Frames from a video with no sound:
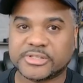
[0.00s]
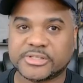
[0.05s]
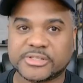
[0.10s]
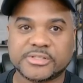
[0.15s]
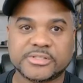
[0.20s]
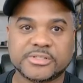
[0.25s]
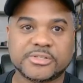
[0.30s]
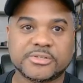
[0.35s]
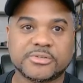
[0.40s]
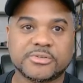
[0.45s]

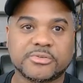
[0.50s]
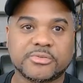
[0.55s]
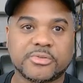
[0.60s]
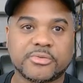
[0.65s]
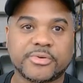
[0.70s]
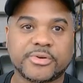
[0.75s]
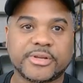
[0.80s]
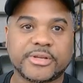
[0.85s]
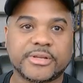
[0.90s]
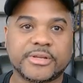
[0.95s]

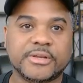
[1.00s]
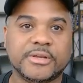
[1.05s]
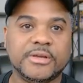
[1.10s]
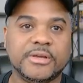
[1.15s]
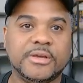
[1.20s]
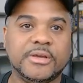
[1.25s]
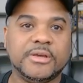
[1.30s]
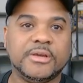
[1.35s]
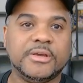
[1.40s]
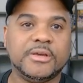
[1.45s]

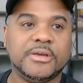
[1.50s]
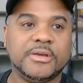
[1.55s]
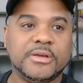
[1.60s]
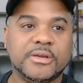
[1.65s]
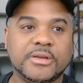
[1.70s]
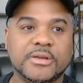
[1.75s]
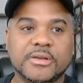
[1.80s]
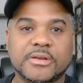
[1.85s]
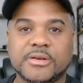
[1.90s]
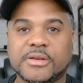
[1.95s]

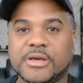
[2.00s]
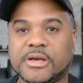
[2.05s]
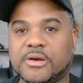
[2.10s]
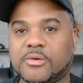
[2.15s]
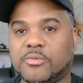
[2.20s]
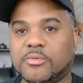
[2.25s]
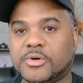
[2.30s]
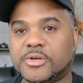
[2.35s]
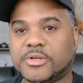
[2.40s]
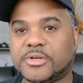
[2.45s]

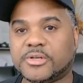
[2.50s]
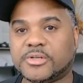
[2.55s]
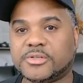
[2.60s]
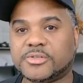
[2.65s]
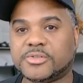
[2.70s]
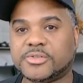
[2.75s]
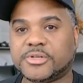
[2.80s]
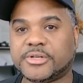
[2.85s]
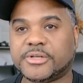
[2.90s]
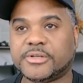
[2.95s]

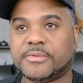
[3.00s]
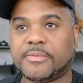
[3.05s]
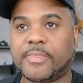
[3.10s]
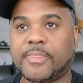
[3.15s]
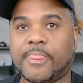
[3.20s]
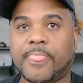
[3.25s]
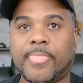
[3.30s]
10.03.100.